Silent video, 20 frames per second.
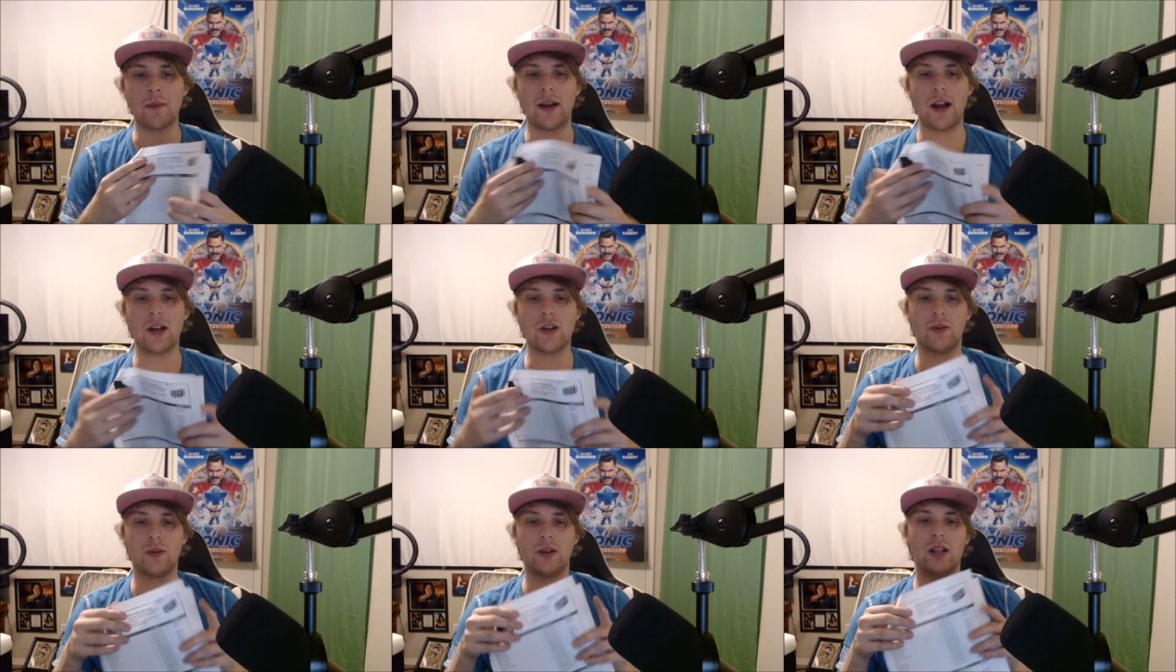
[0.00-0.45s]
But
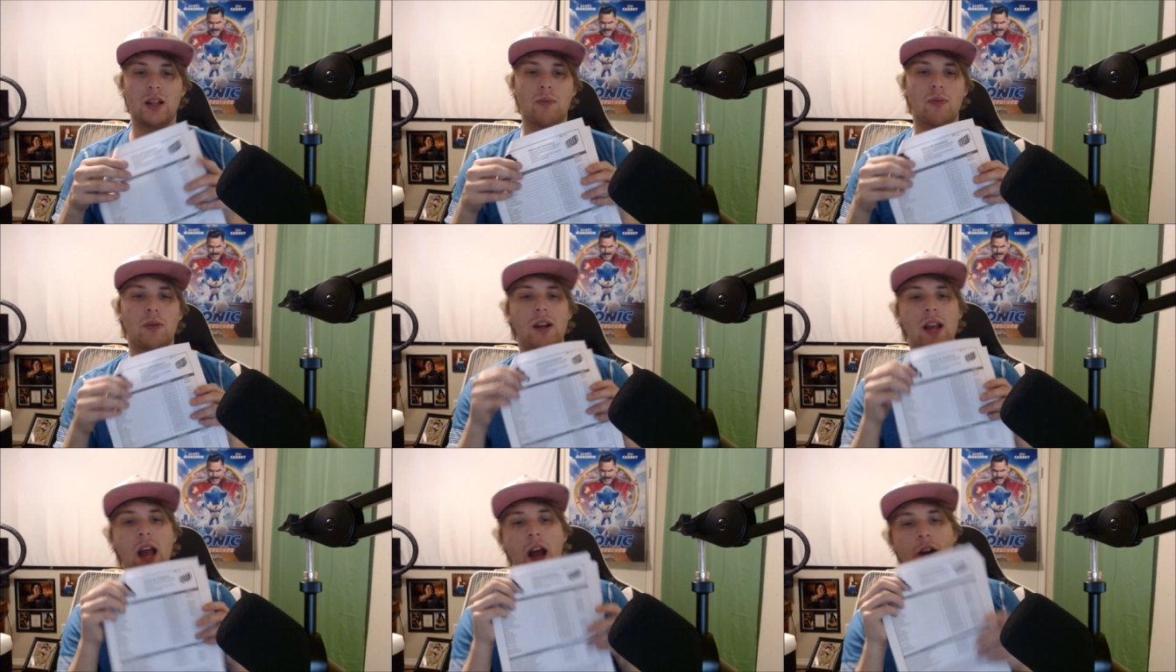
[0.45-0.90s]
I just wanted to
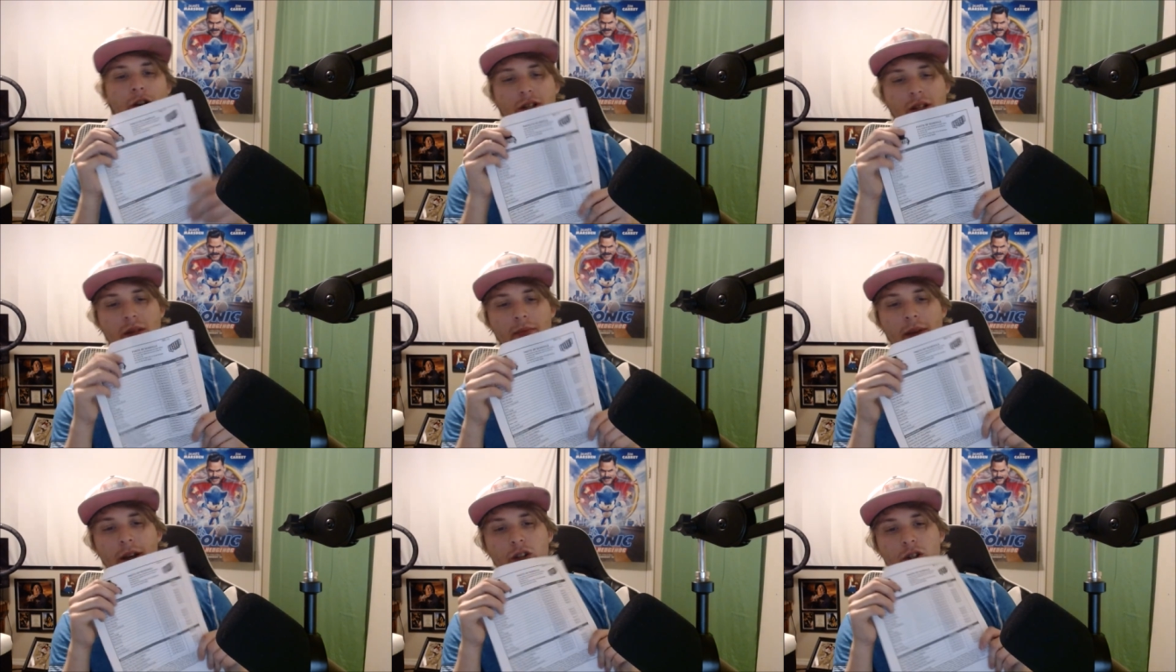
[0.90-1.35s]
print out
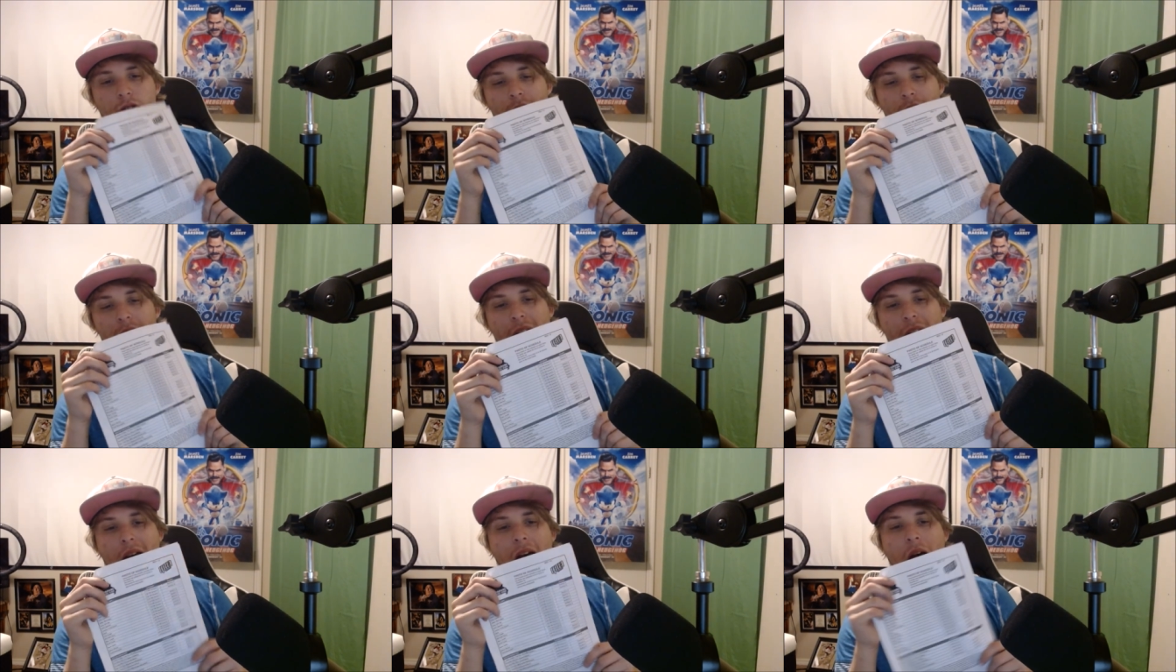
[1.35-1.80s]
just to make sure
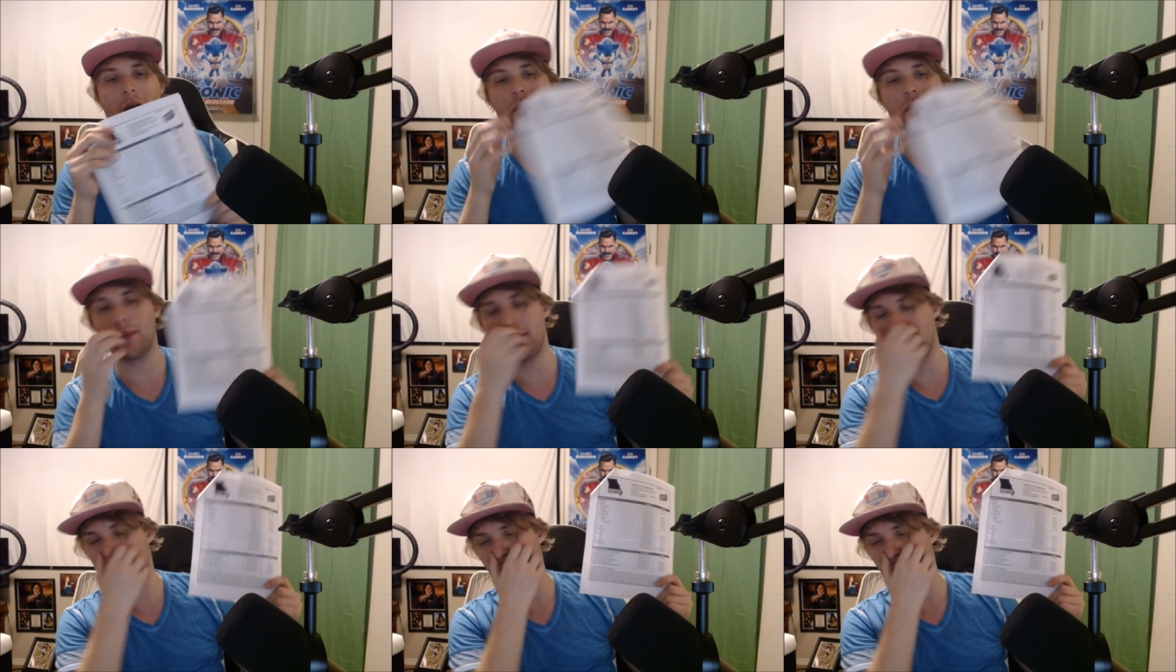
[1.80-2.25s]
I have it.
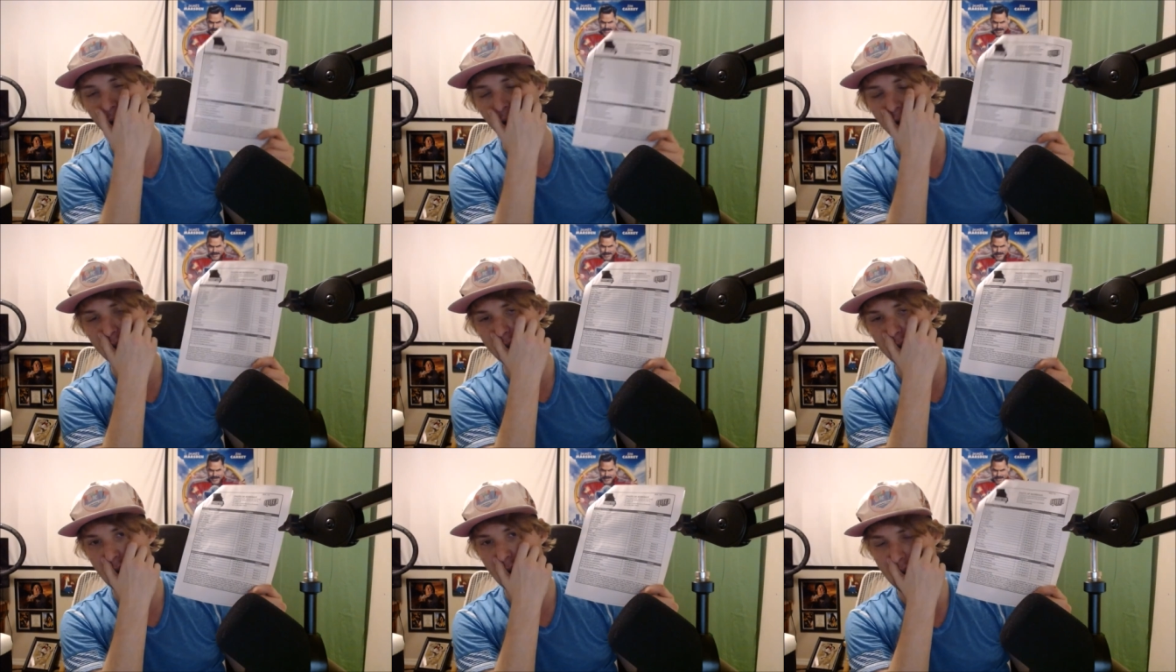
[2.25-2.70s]
I'm going to give you
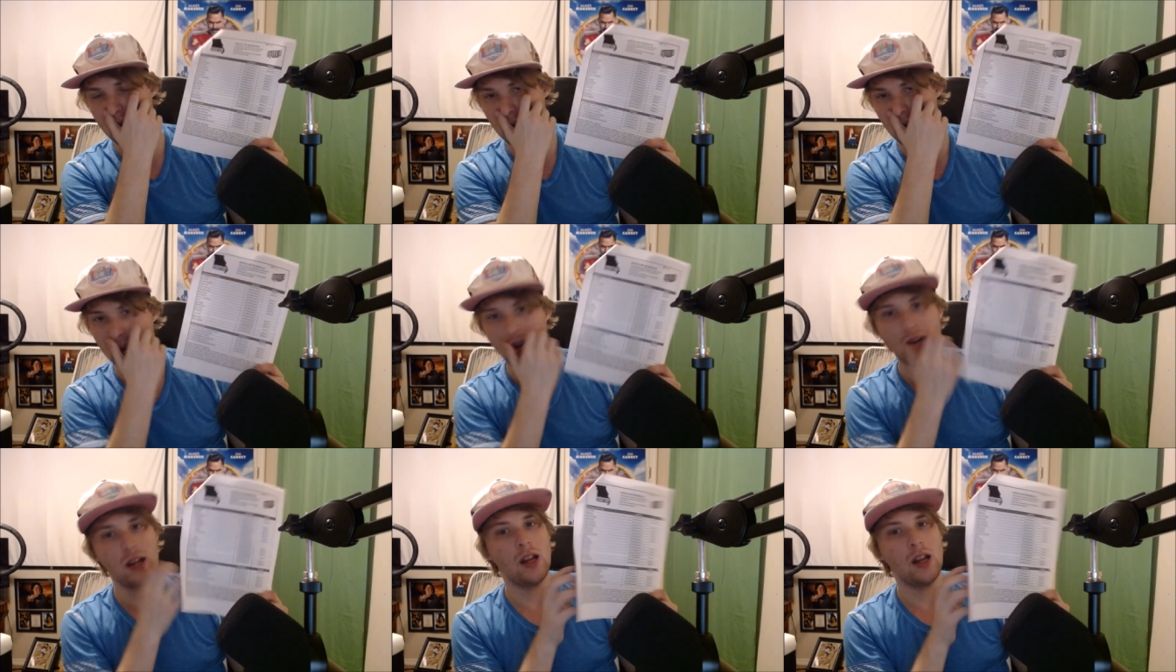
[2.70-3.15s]
some
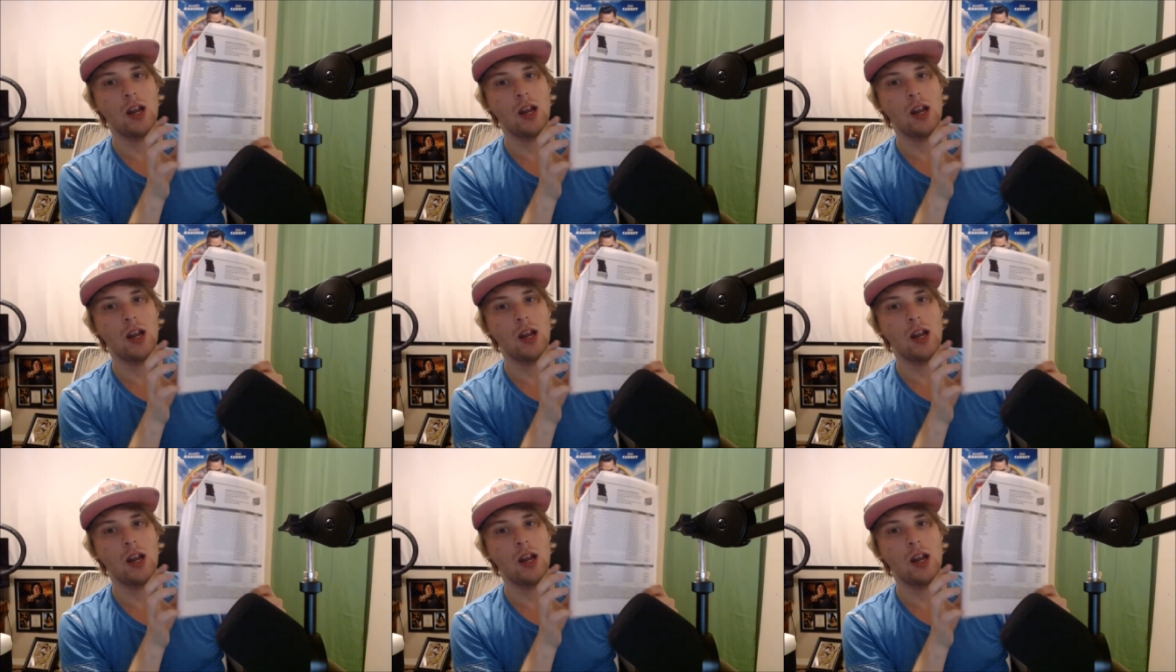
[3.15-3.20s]
uh,